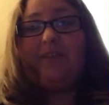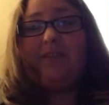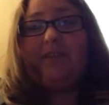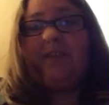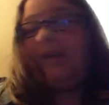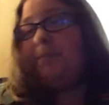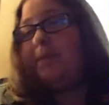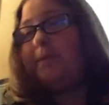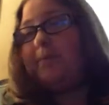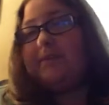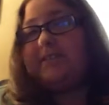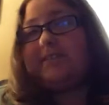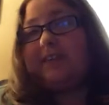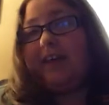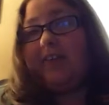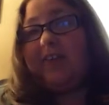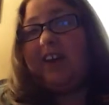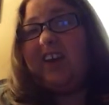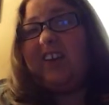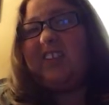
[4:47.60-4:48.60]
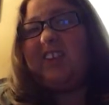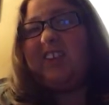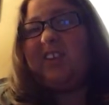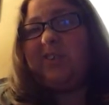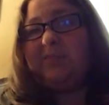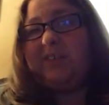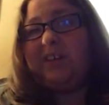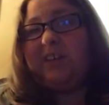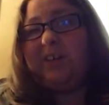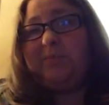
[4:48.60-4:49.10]
A lot of people say that and they
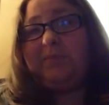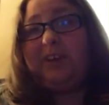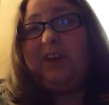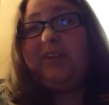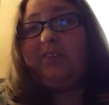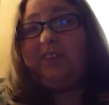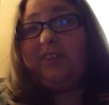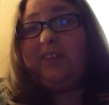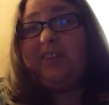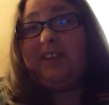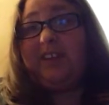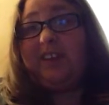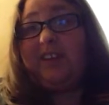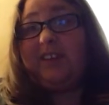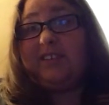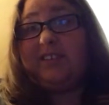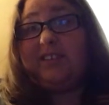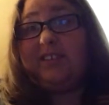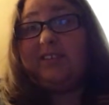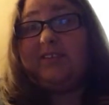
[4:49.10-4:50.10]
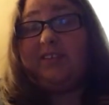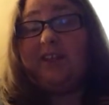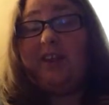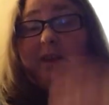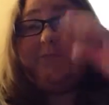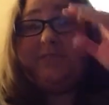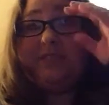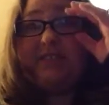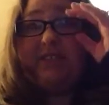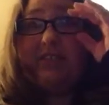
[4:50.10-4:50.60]
don't mean it, but I really think I did.
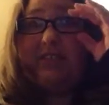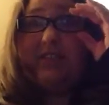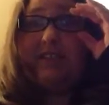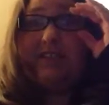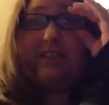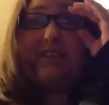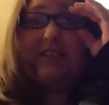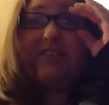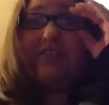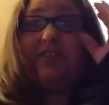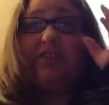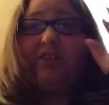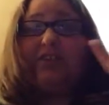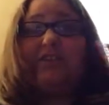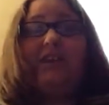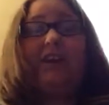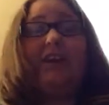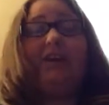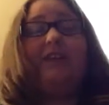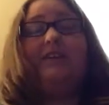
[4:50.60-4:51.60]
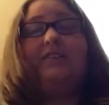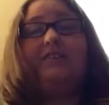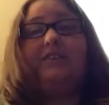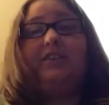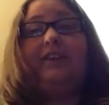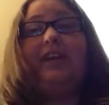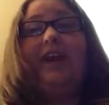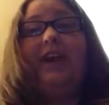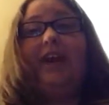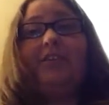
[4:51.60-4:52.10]
I'm serious. He's a good guy, he's a
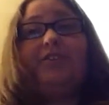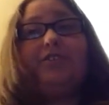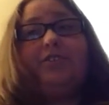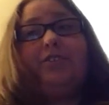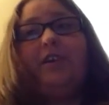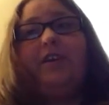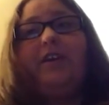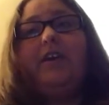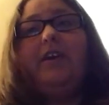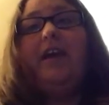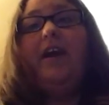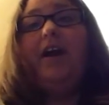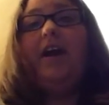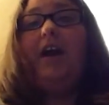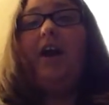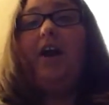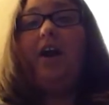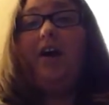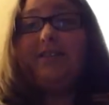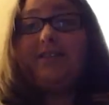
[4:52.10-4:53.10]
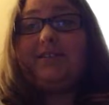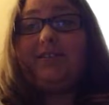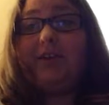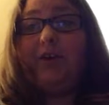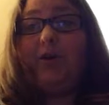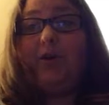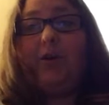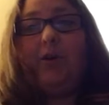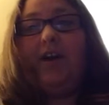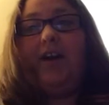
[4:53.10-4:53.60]
catch.
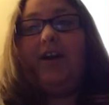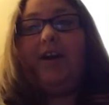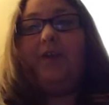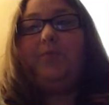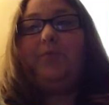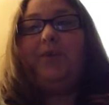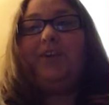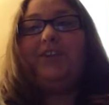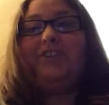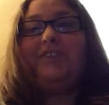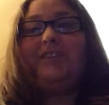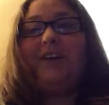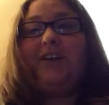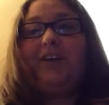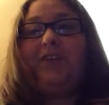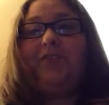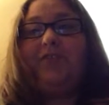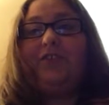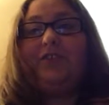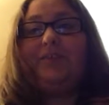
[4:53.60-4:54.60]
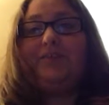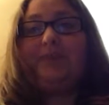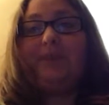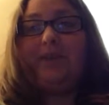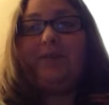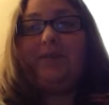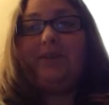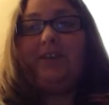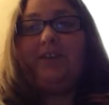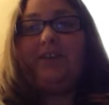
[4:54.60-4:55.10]
Also, um, we just had our first
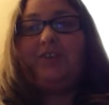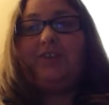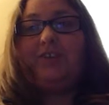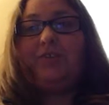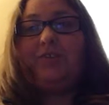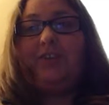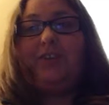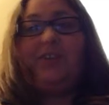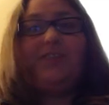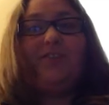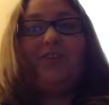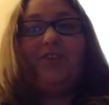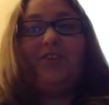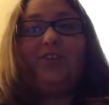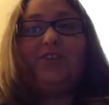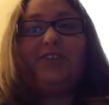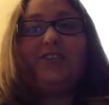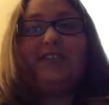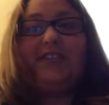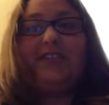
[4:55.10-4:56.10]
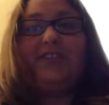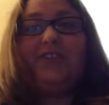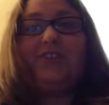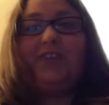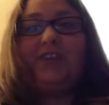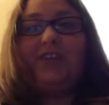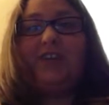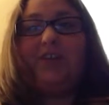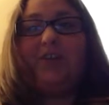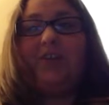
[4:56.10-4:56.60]
baby in 2013 in
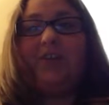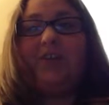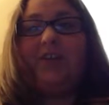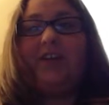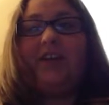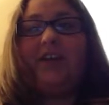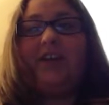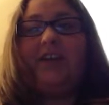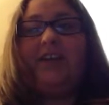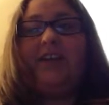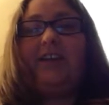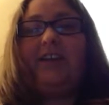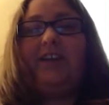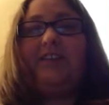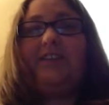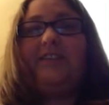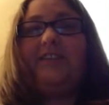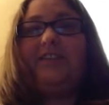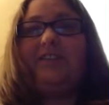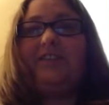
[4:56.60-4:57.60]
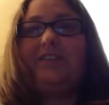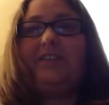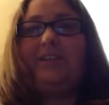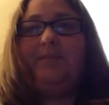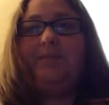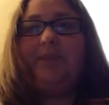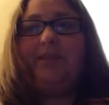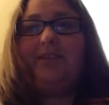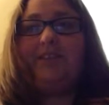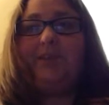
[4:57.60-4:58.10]
January, and he is
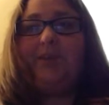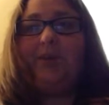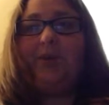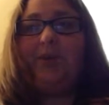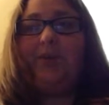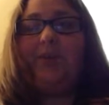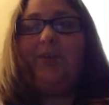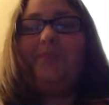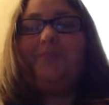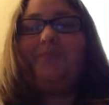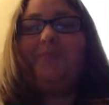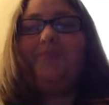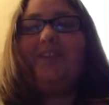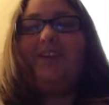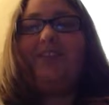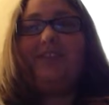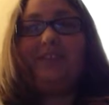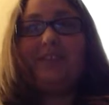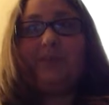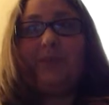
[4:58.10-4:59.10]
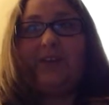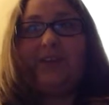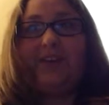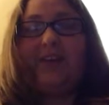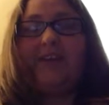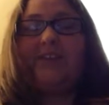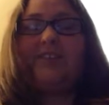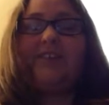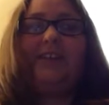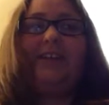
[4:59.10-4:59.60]
17 months old. This week,
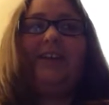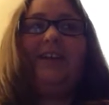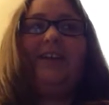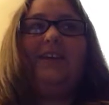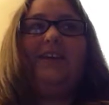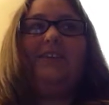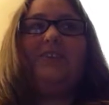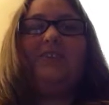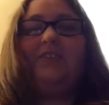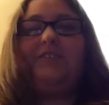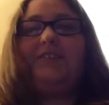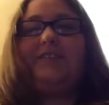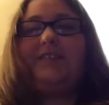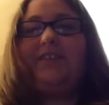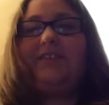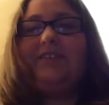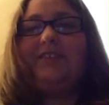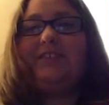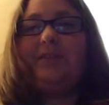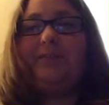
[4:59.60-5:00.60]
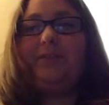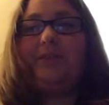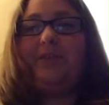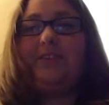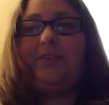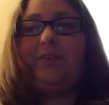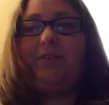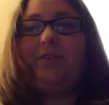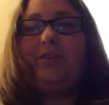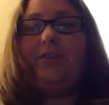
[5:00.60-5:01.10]
actually, he turned 17
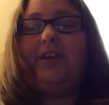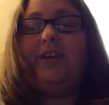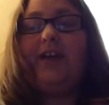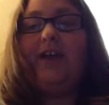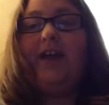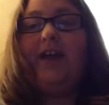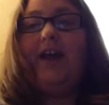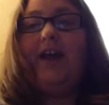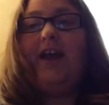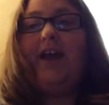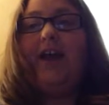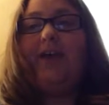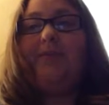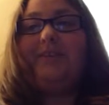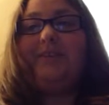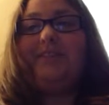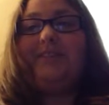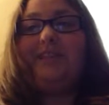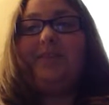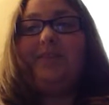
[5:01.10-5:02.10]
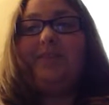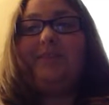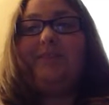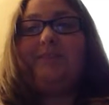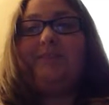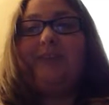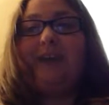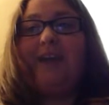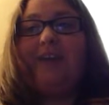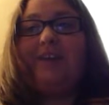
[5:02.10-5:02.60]
months old. Um, his name is
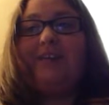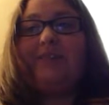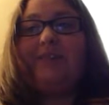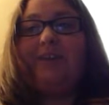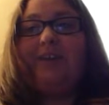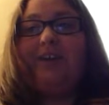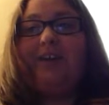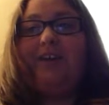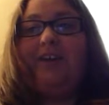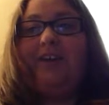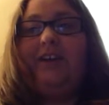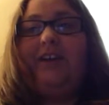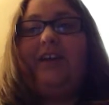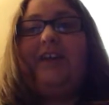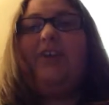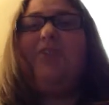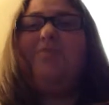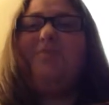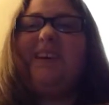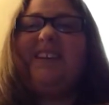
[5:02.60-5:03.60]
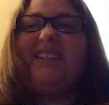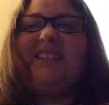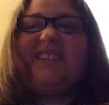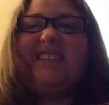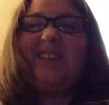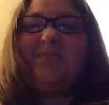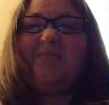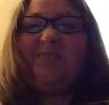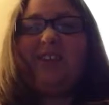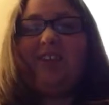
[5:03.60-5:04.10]
Maxwell, and he might
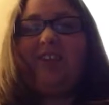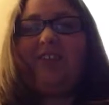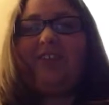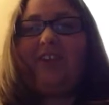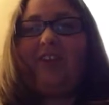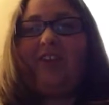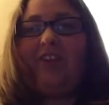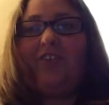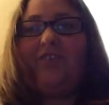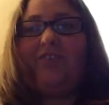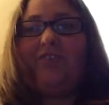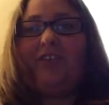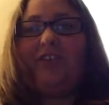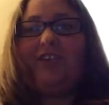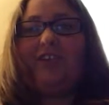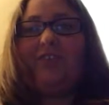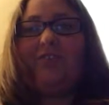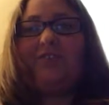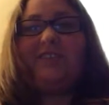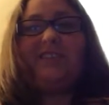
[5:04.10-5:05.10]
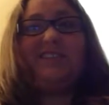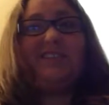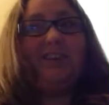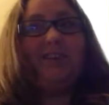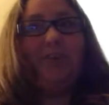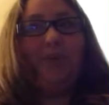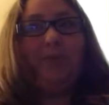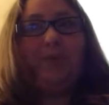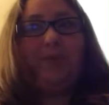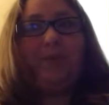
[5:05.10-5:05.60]
him here and there on the videos because I
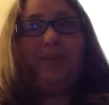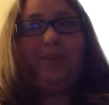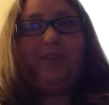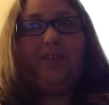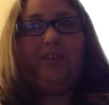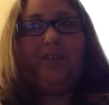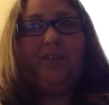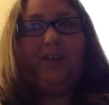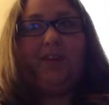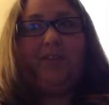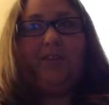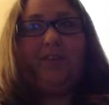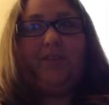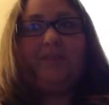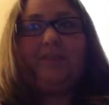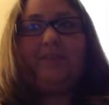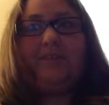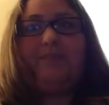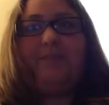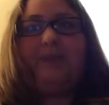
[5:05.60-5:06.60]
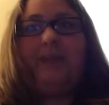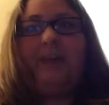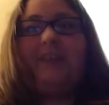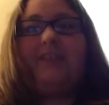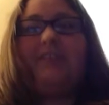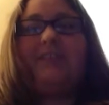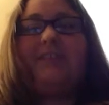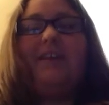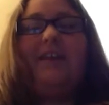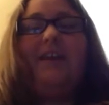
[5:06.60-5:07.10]
know people love them some
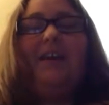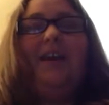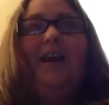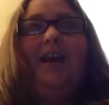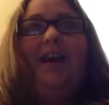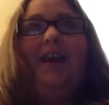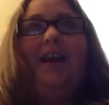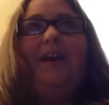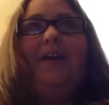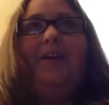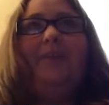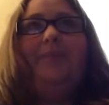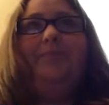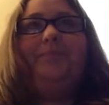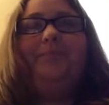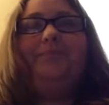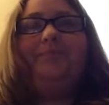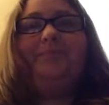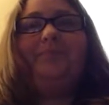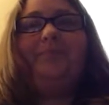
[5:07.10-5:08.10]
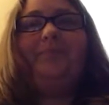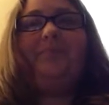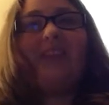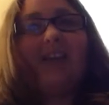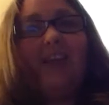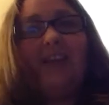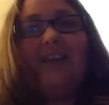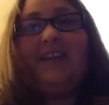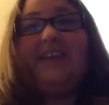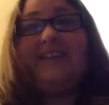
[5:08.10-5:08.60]
Max. Um,
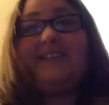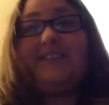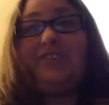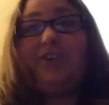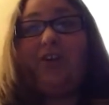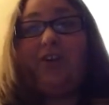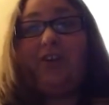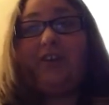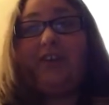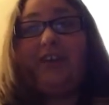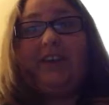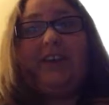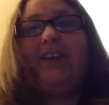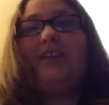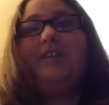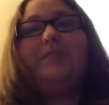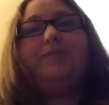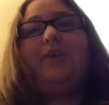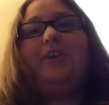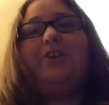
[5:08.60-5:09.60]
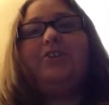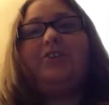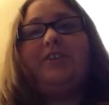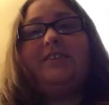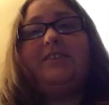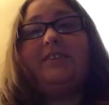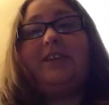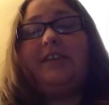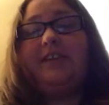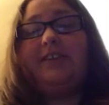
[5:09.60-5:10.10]
and he's darling and he's
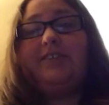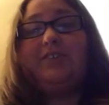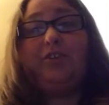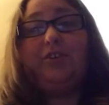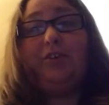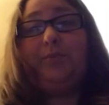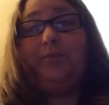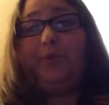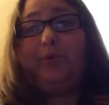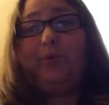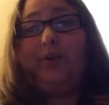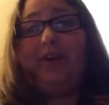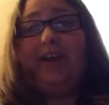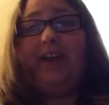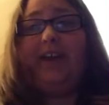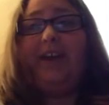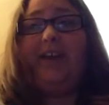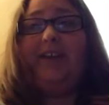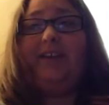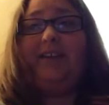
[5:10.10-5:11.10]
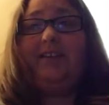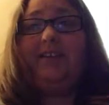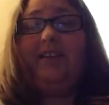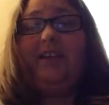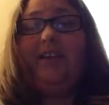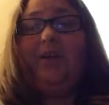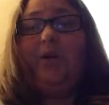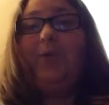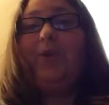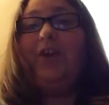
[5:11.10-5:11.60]
precious and he's a good boy and
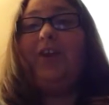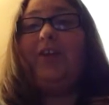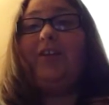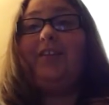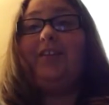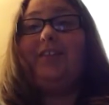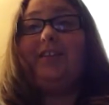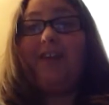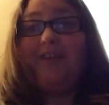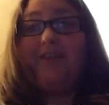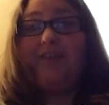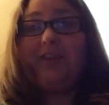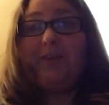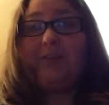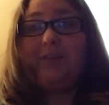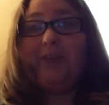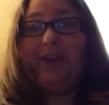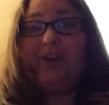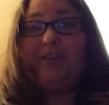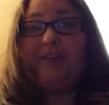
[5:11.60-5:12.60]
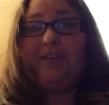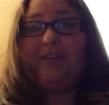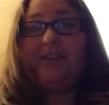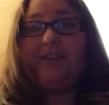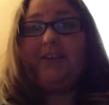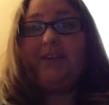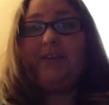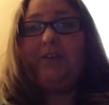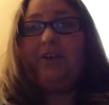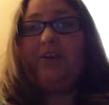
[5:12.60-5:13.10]
we are loving parenting
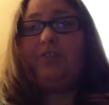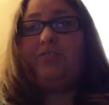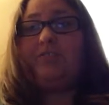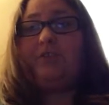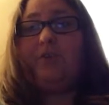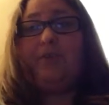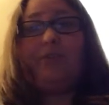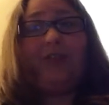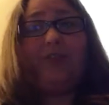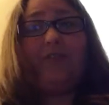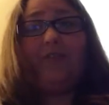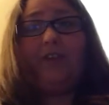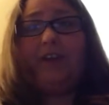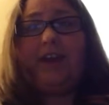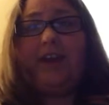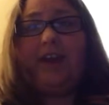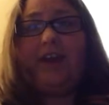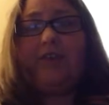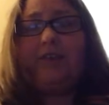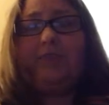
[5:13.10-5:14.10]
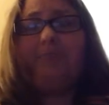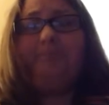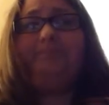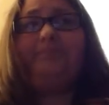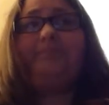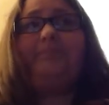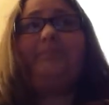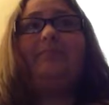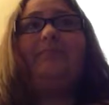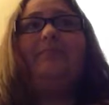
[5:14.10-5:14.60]
him and are so thankful to have him.
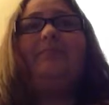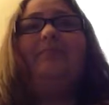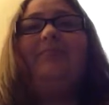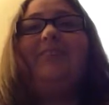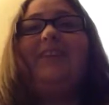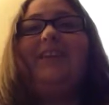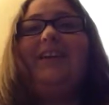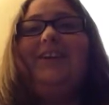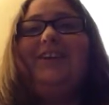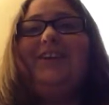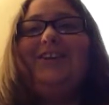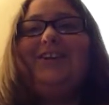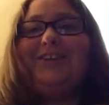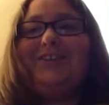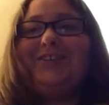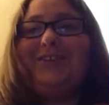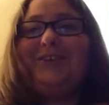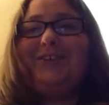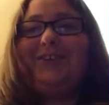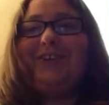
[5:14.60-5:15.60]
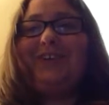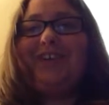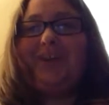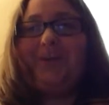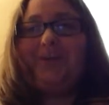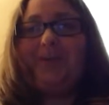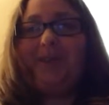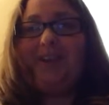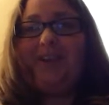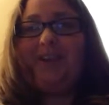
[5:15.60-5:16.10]
So you'll hear
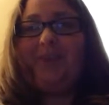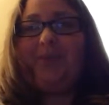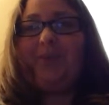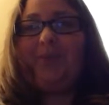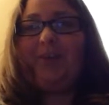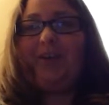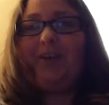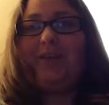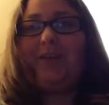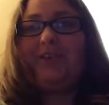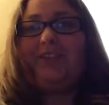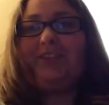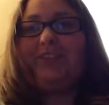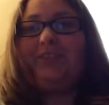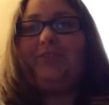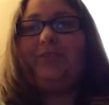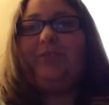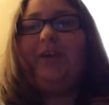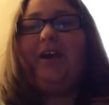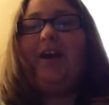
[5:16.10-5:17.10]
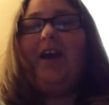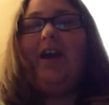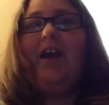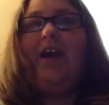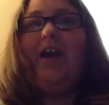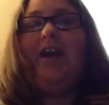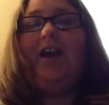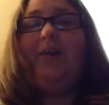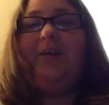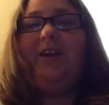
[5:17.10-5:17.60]
about him quite a bit too.
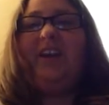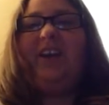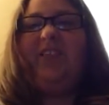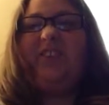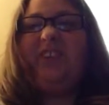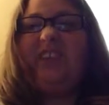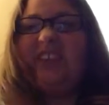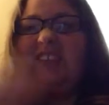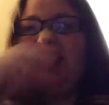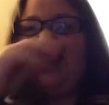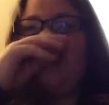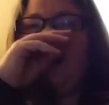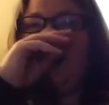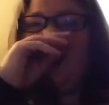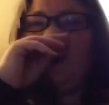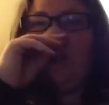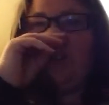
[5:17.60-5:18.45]
Uh, we have a kitty cat.